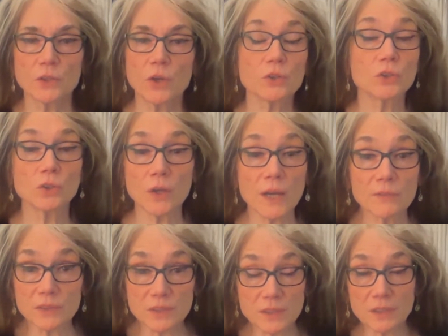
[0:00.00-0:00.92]
You don't have
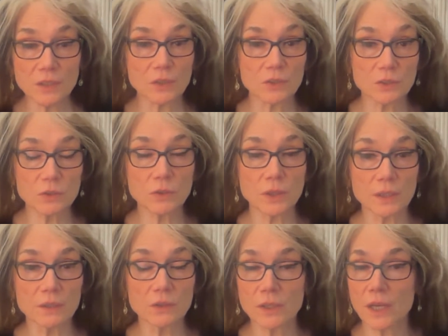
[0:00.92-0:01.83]
to sit here to do it.
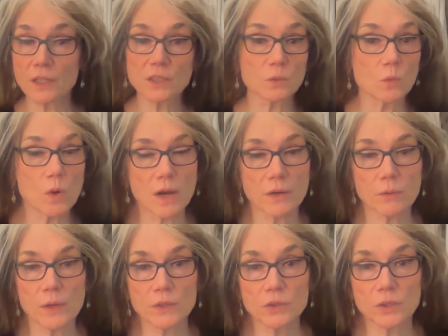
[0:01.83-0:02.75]
You can actually walk
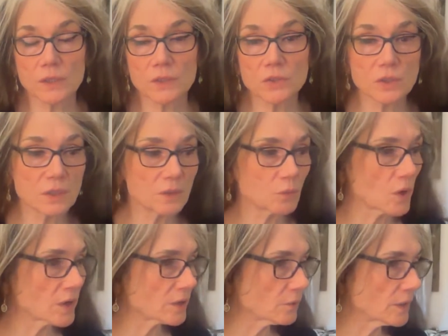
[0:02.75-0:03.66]
around your kitchen,
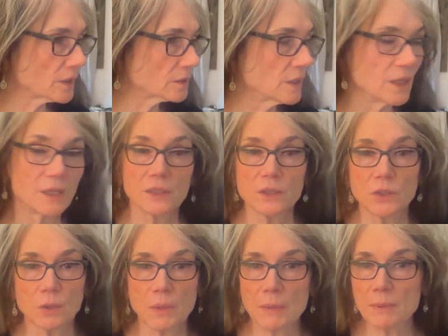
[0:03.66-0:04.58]
walk around,
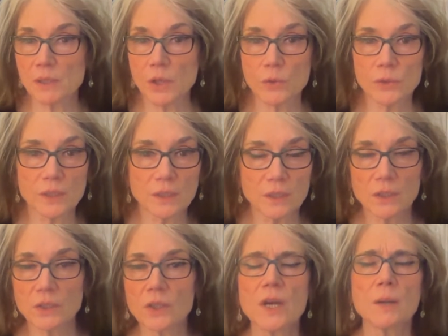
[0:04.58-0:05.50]
maybe loading
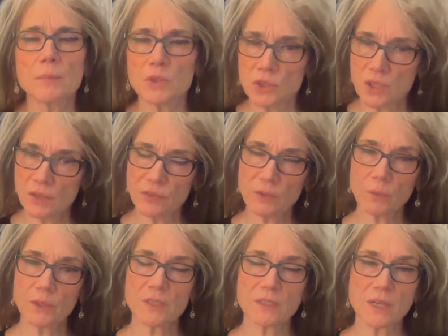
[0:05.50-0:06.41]
gear, but you definitely
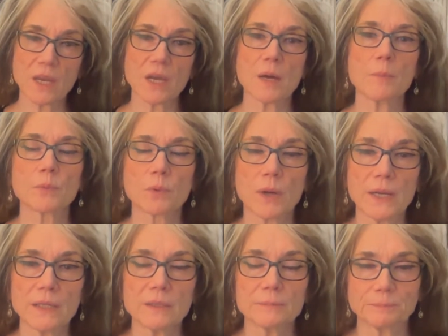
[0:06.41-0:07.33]
want to stay
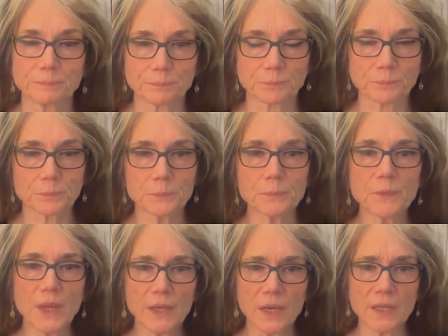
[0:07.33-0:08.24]
upright
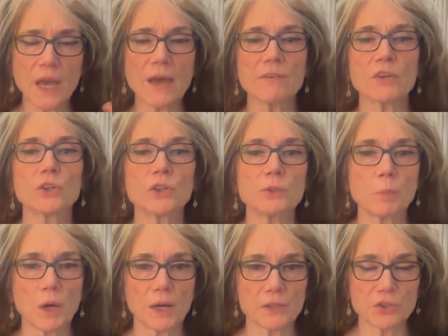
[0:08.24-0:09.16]
and kind of have a good
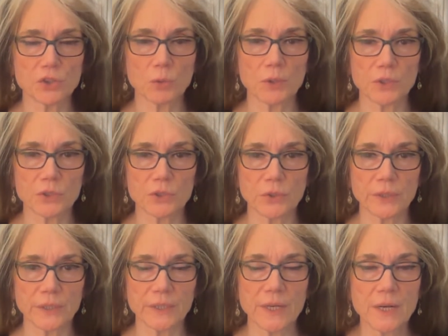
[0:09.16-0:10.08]
posture while you're doing
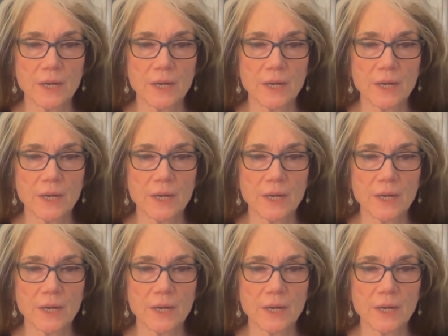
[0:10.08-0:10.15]
it.